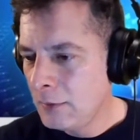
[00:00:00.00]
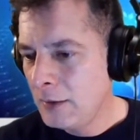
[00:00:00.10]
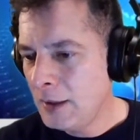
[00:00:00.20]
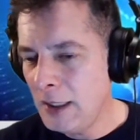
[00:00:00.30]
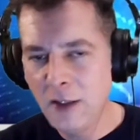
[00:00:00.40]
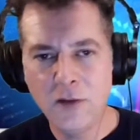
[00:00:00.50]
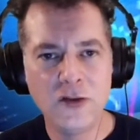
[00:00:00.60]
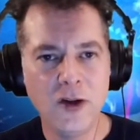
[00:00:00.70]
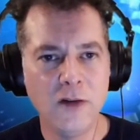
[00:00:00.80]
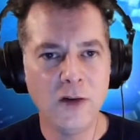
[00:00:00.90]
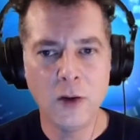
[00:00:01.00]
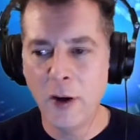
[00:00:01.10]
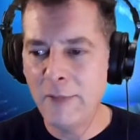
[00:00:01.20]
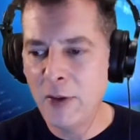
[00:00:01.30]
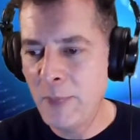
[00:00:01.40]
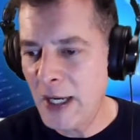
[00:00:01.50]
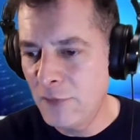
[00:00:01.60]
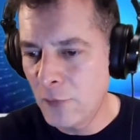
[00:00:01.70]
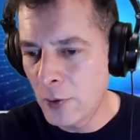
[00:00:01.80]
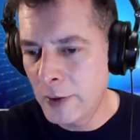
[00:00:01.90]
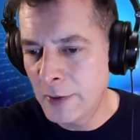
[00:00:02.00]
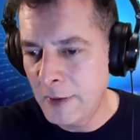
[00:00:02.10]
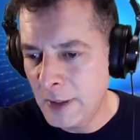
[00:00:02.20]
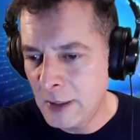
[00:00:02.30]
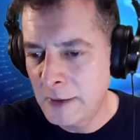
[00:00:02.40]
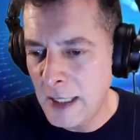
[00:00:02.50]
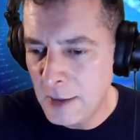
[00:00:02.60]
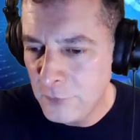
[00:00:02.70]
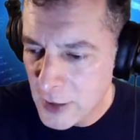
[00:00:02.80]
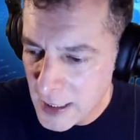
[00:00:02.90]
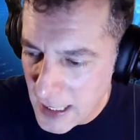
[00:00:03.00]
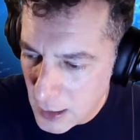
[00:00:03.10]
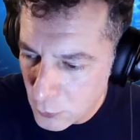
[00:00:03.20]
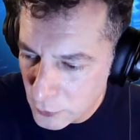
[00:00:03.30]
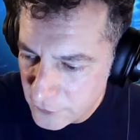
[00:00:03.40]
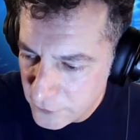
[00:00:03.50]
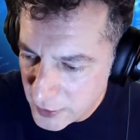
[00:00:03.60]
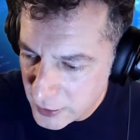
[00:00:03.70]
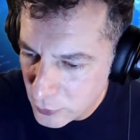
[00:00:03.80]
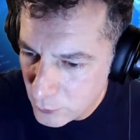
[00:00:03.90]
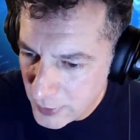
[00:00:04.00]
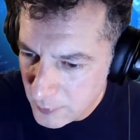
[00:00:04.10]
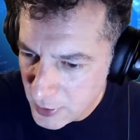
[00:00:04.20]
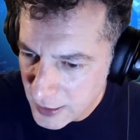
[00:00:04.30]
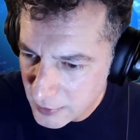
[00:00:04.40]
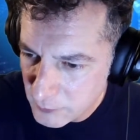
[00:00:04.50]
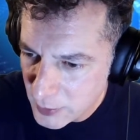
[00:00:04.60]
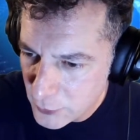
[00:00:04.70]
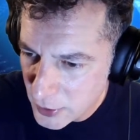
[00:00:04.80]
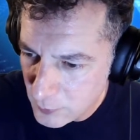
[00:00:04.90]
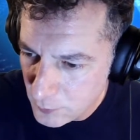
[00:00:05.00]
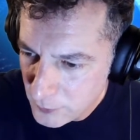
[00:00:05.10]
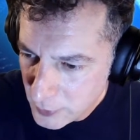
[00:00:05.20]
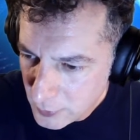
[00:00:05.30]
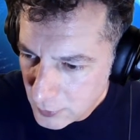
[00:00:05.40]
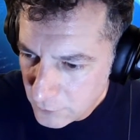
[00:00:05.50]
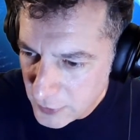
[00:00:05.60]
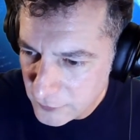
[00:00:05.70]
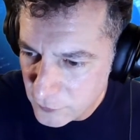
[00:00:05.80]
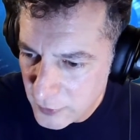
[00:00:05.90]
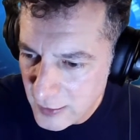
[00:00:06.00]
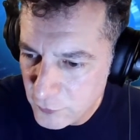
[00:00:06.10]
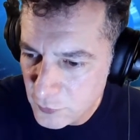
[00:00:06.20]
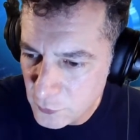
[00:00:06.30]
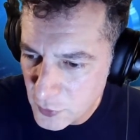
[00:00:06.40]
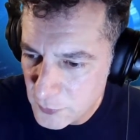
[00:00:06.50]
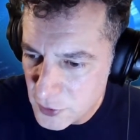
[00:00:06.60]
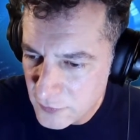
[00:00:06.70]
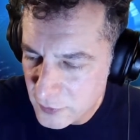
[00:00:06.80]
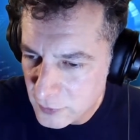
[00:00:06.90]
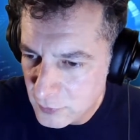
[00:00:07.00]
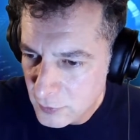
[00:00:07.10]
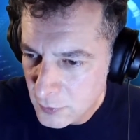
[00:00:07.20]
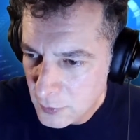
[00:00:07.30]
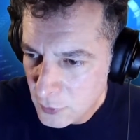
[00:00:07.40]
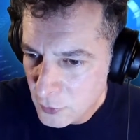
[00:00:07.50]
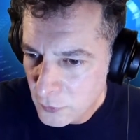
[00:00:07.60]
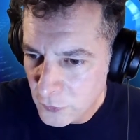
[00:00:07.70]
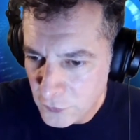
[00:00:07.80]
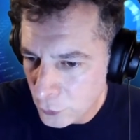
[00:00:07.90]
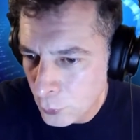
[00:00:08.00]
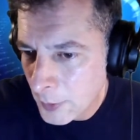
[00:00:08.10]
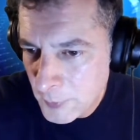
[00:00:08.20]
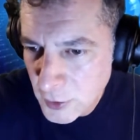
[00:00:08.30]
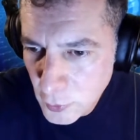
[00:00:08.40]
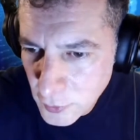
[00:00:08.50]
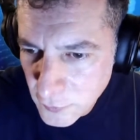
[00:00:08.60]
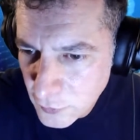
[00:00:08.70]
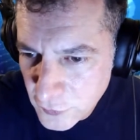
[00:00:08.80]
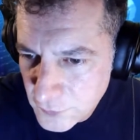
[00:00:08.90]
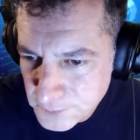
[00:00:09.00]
easy cheesy, no having to pay for it or anything like that. If you got hours of video, maybe that'd be a problem. If you have a subscription to Zoom, I mean, you could just,